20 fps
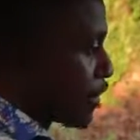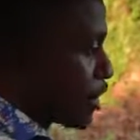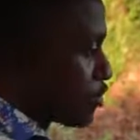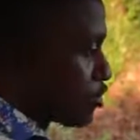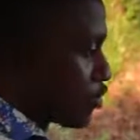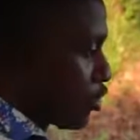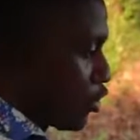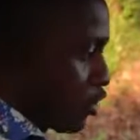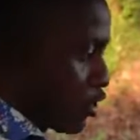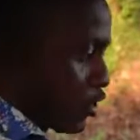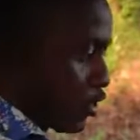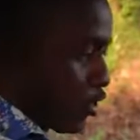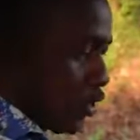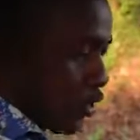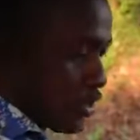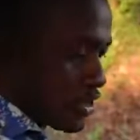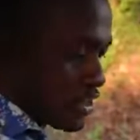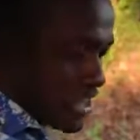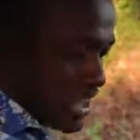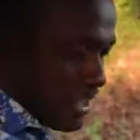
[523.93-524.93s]
So you
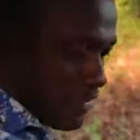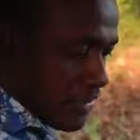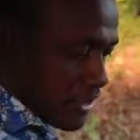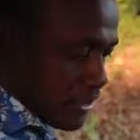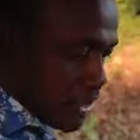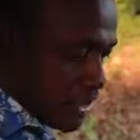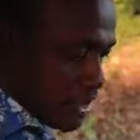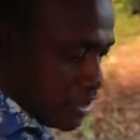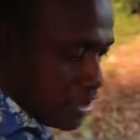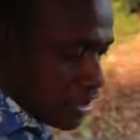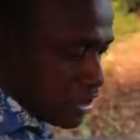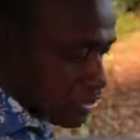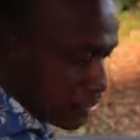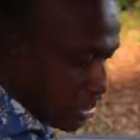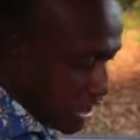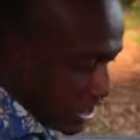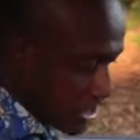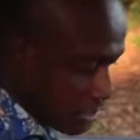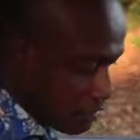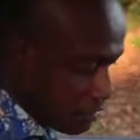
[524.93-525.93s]
know, CVT
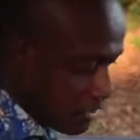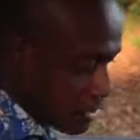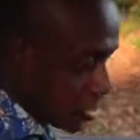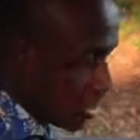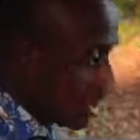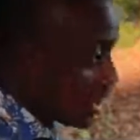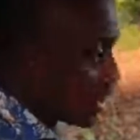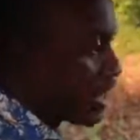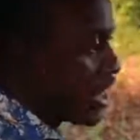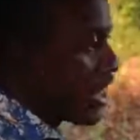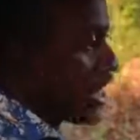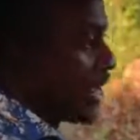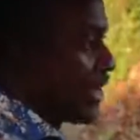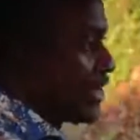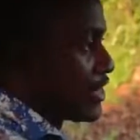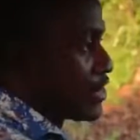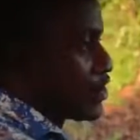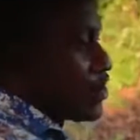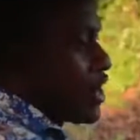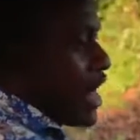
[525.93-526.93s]
transmission
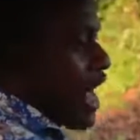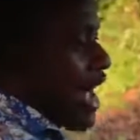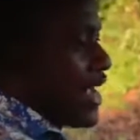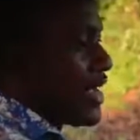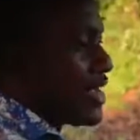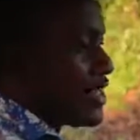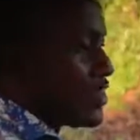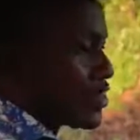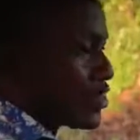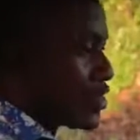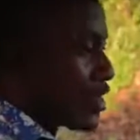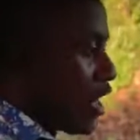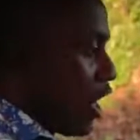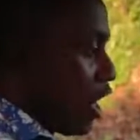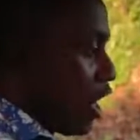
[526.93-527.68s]
is nice.